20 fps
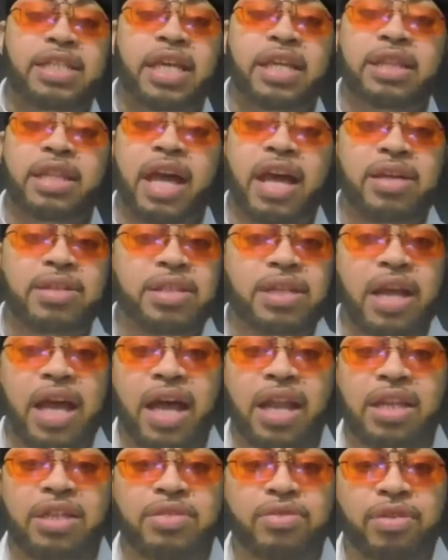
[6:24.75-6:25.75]
ten thousand
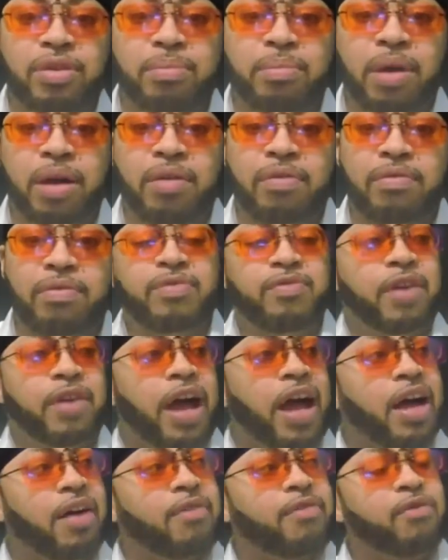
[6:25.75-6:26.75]
dollars for the month,
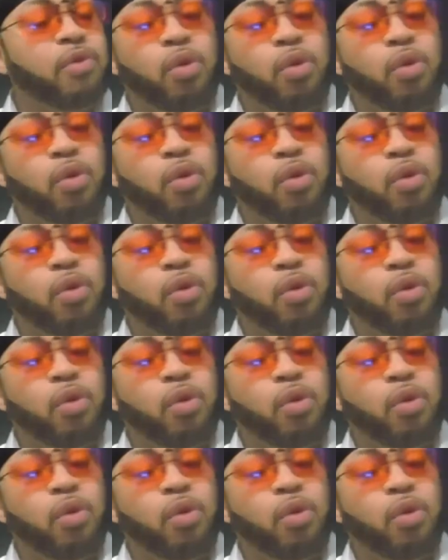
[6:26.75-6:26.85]
five,